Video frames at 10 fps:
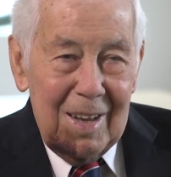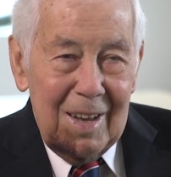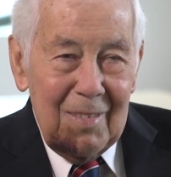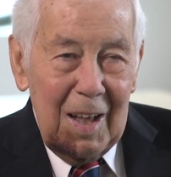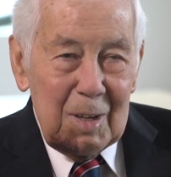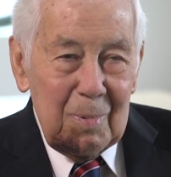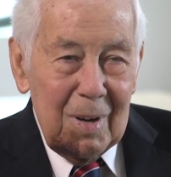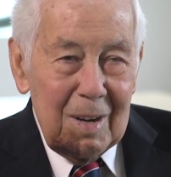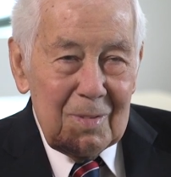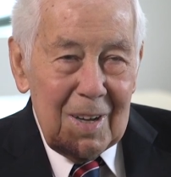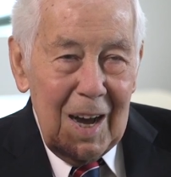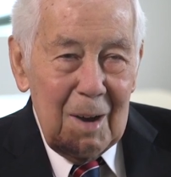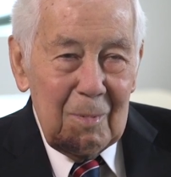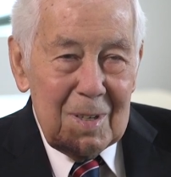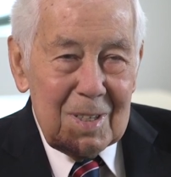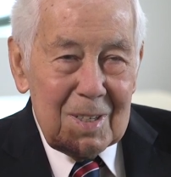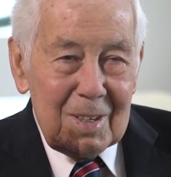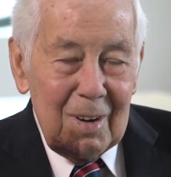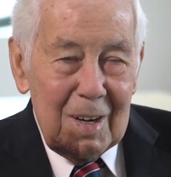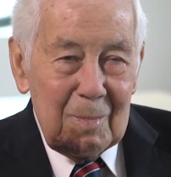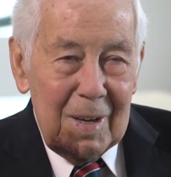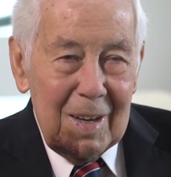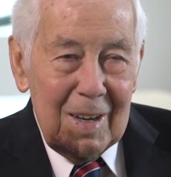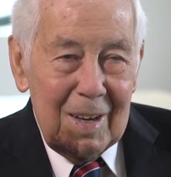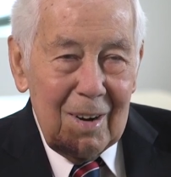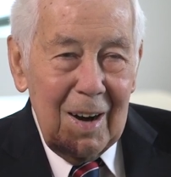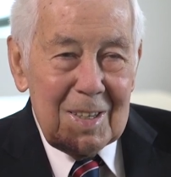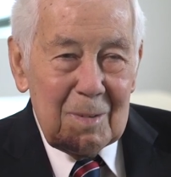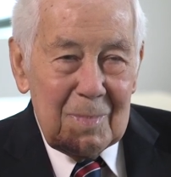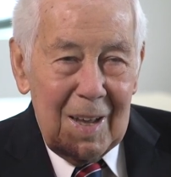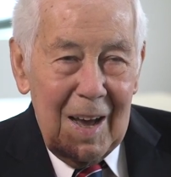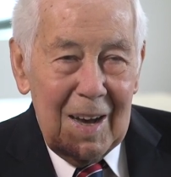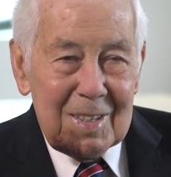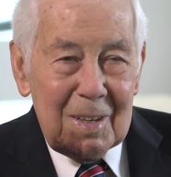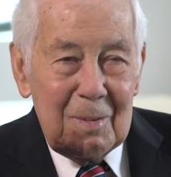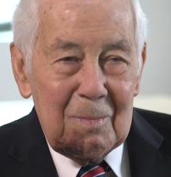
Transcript: in that period of time was going to be an awesome task.